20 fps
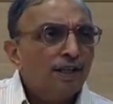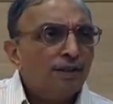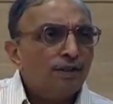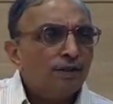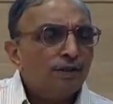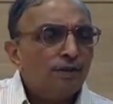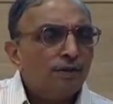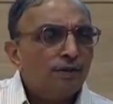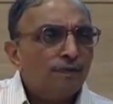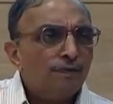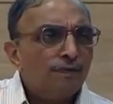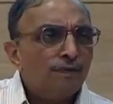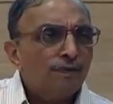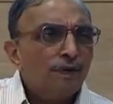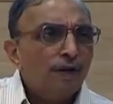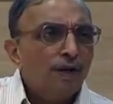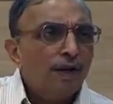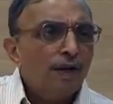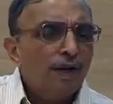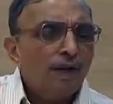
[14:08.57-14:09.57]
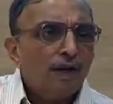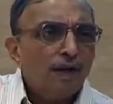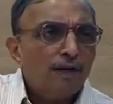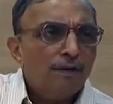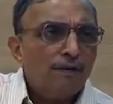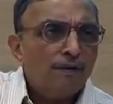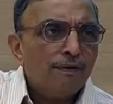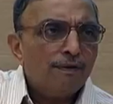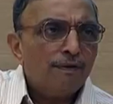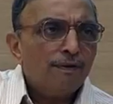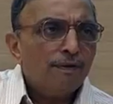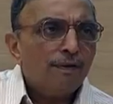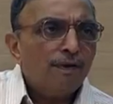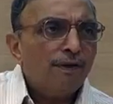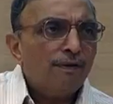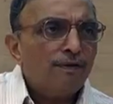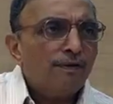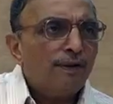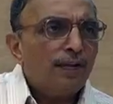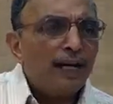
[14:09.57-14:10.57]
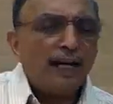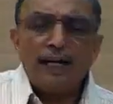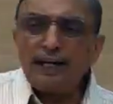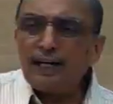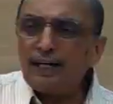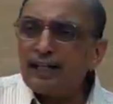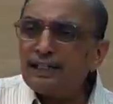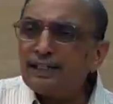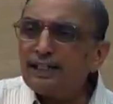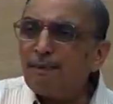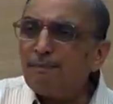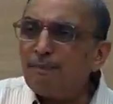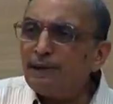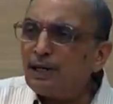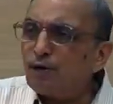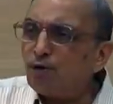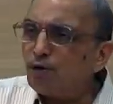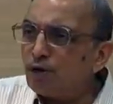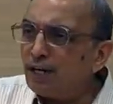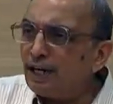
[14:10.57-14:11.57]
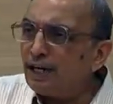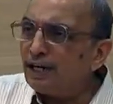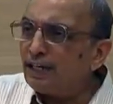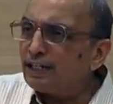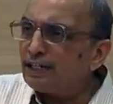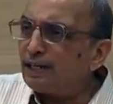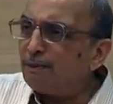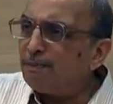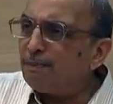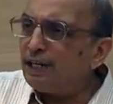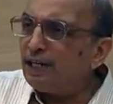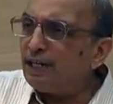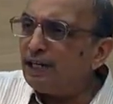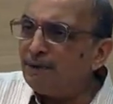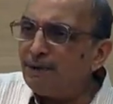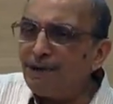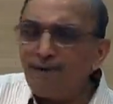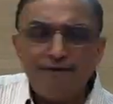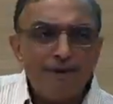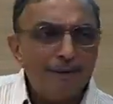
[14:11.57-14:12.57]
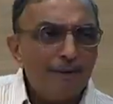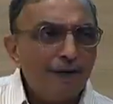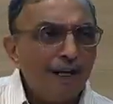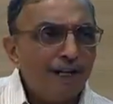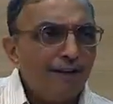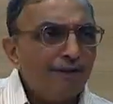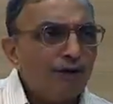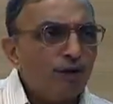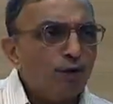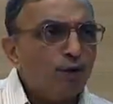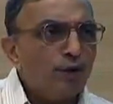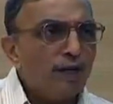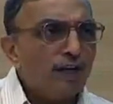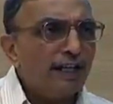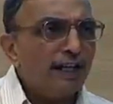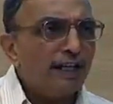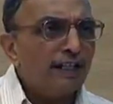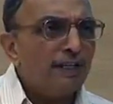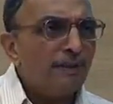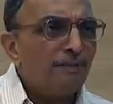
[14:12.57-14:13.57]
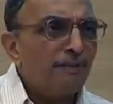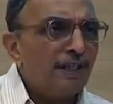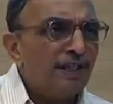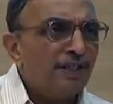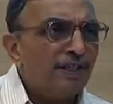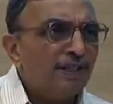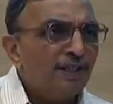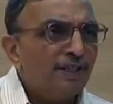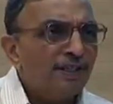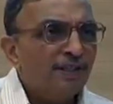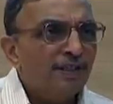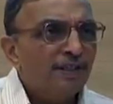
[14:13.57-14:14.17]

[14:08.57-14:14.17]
So take a recipe, cooking recipe. Anybody familiar with cooking recipes?